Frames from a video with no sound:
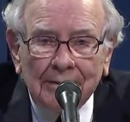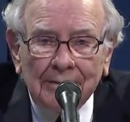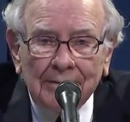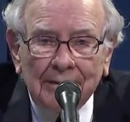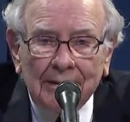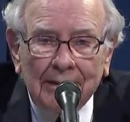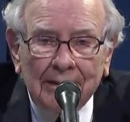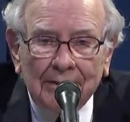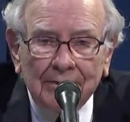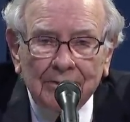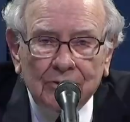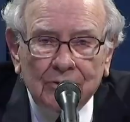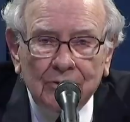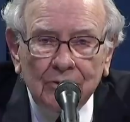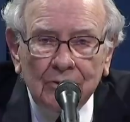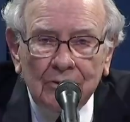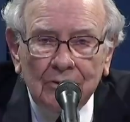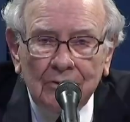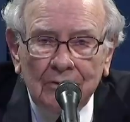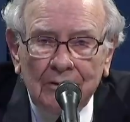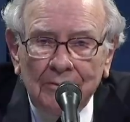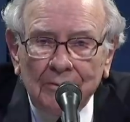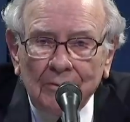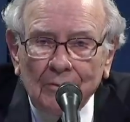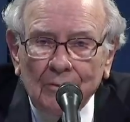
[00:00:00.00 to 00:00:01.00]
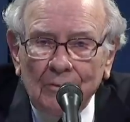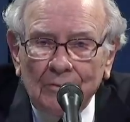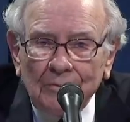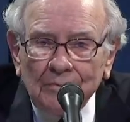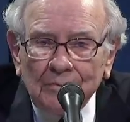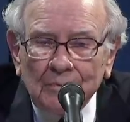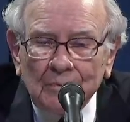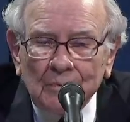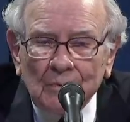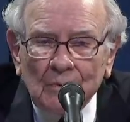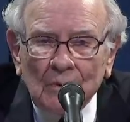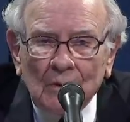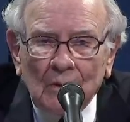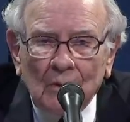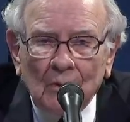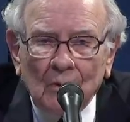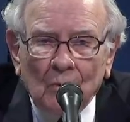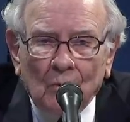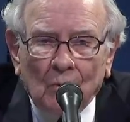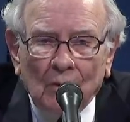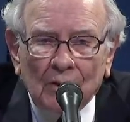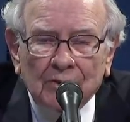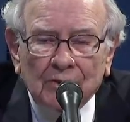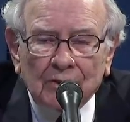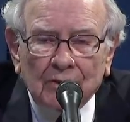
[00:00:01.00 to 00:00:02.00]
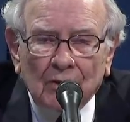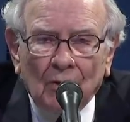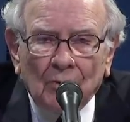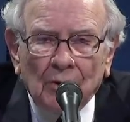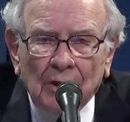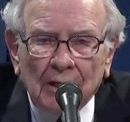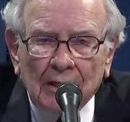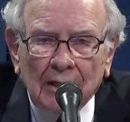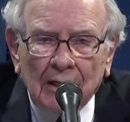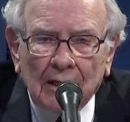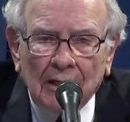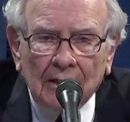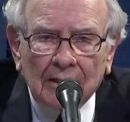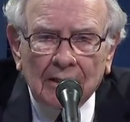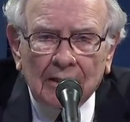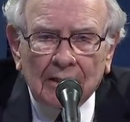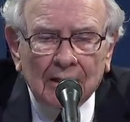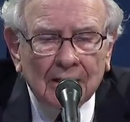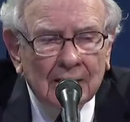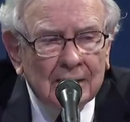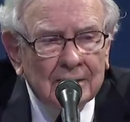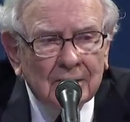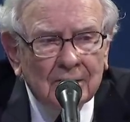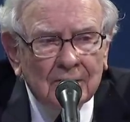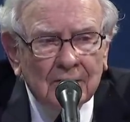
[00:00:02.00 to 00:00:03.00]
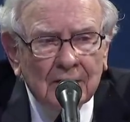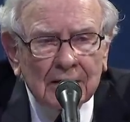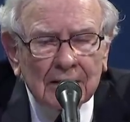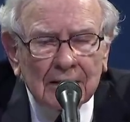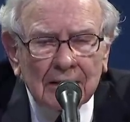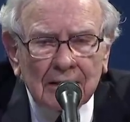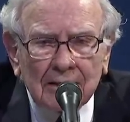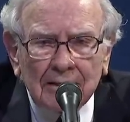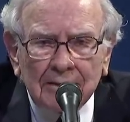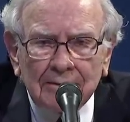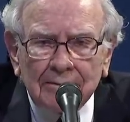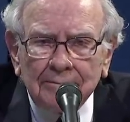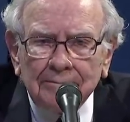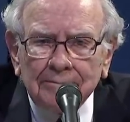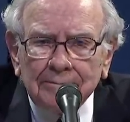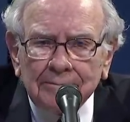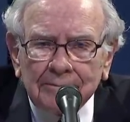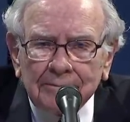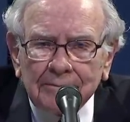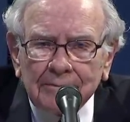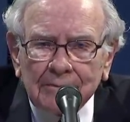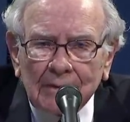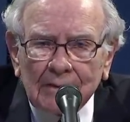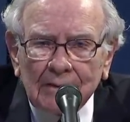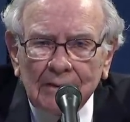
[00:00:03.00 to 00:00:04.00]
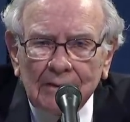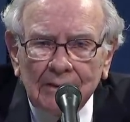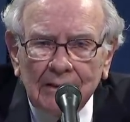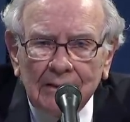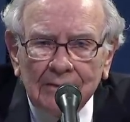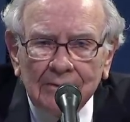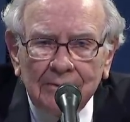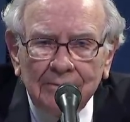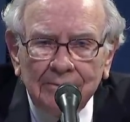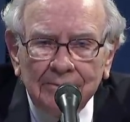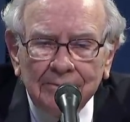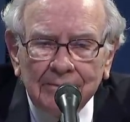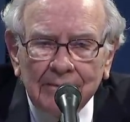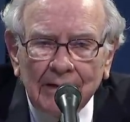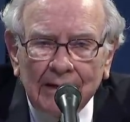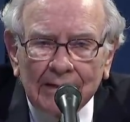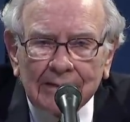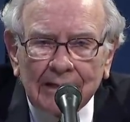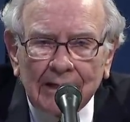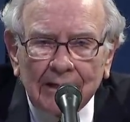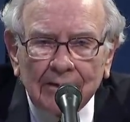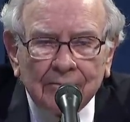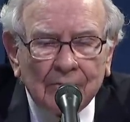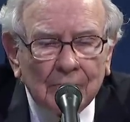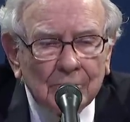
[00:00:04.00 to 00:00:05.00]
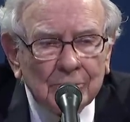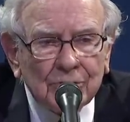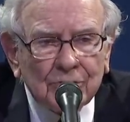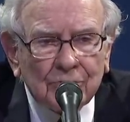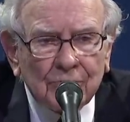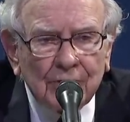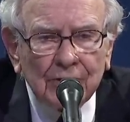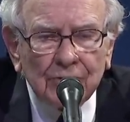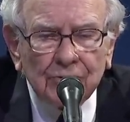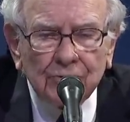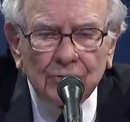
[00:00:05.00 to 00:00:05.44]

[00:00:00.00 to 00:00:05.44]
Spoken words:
as to what's going on. And I know I get it from a straight